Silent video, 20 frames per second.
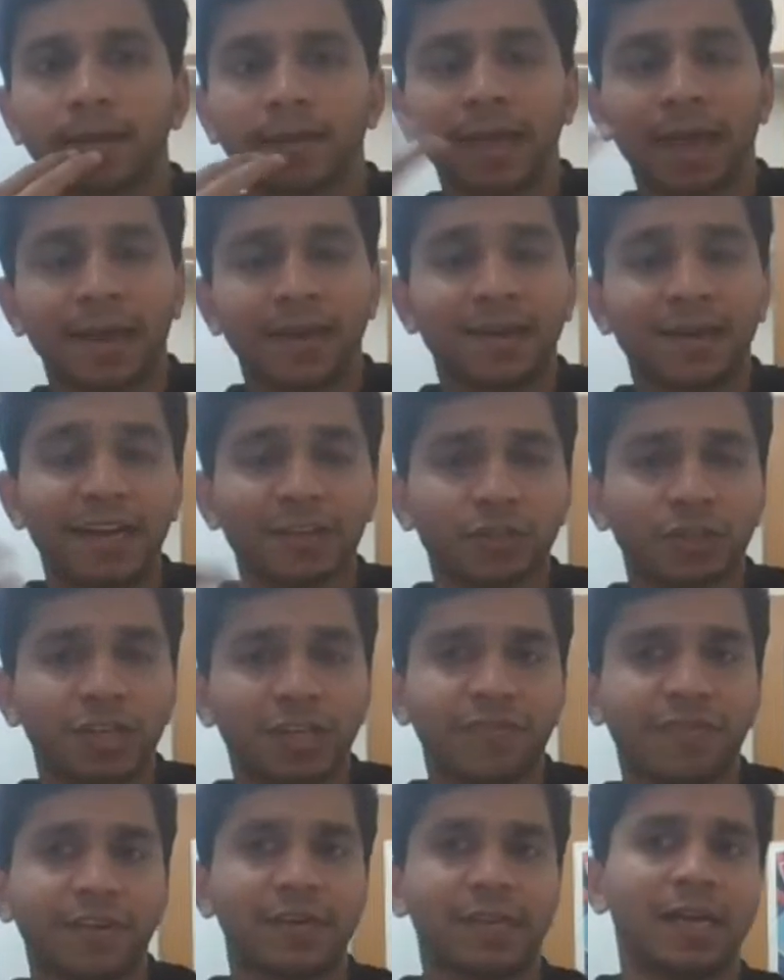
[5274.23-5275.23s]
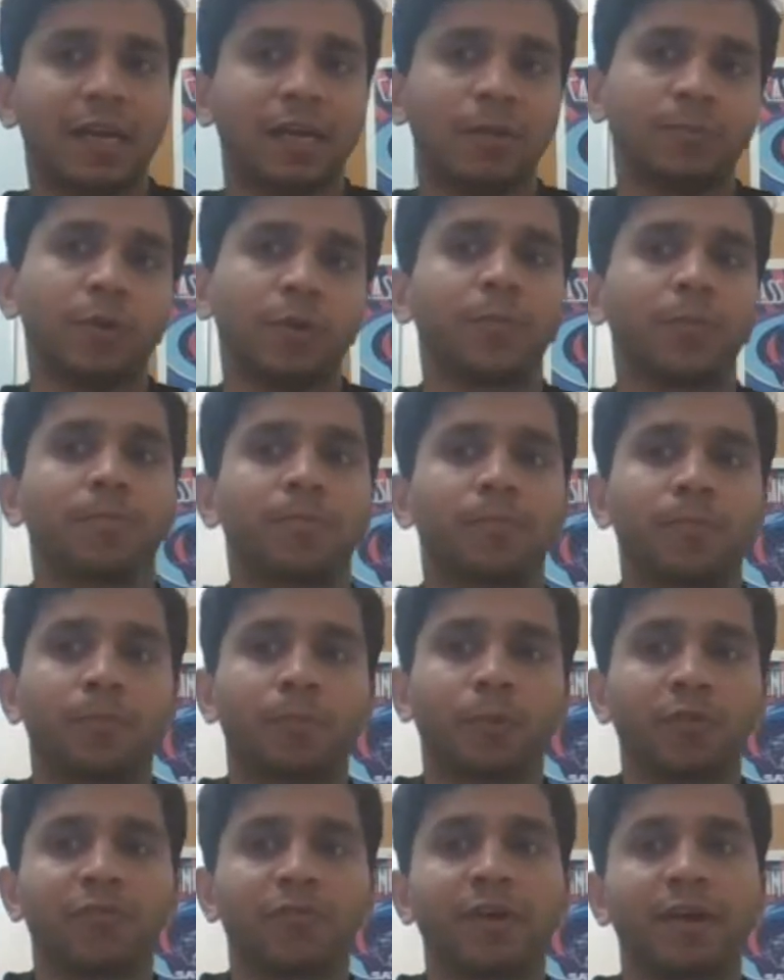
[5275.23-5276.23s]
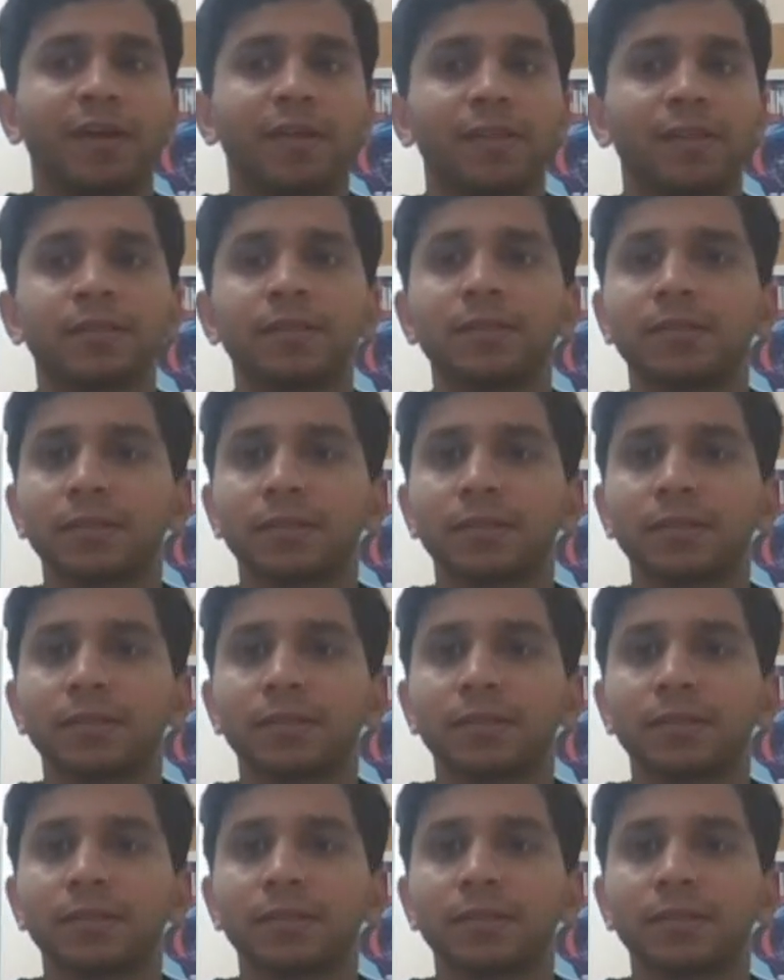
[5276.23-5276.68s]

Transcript: Yeah, and that should definitely help your profile.